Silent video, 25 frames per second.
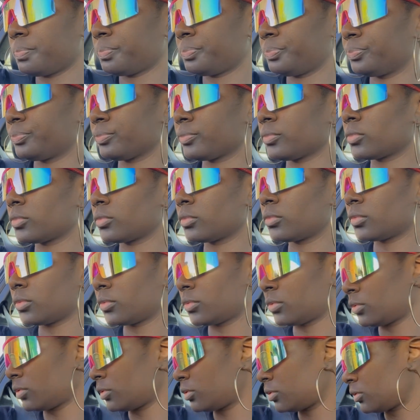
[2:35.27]
um,
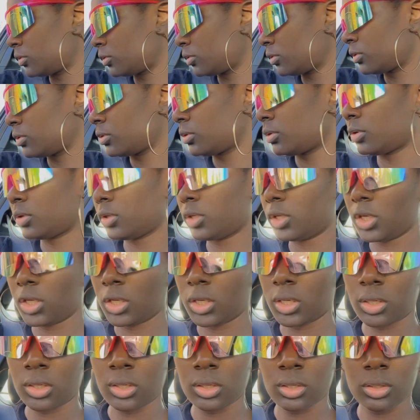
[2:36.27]
yeah, I was
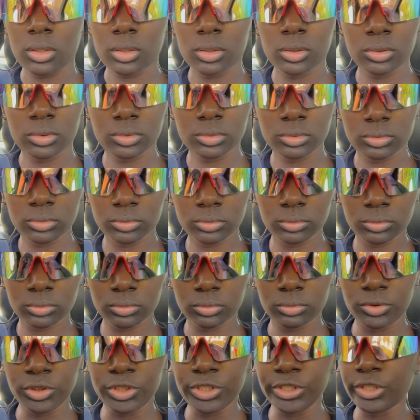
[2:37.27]
probably talking
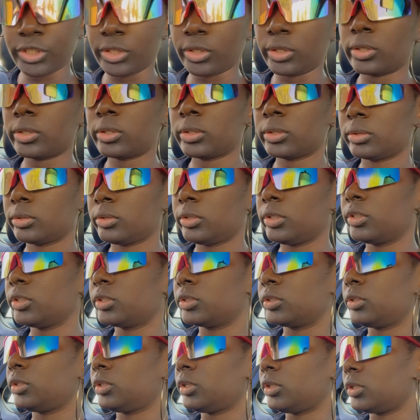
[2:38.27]
about Chick fil A and
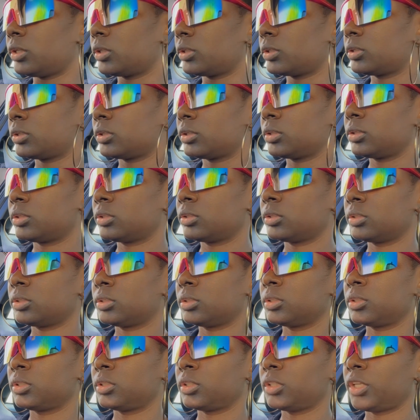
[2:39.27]
how I
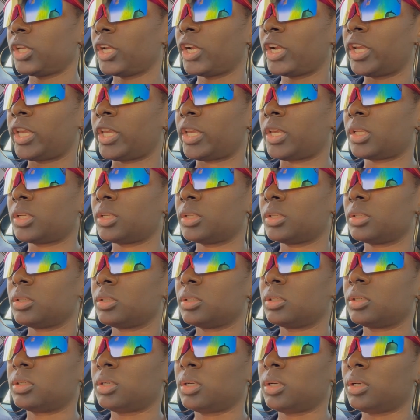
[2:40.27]
am almost
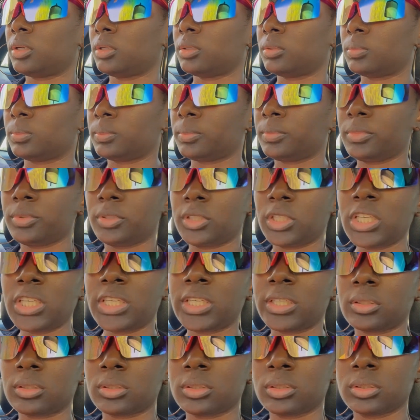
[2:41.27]
late to the airport,
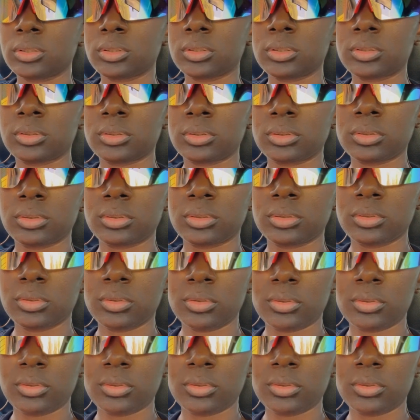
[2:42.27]
but that doesn't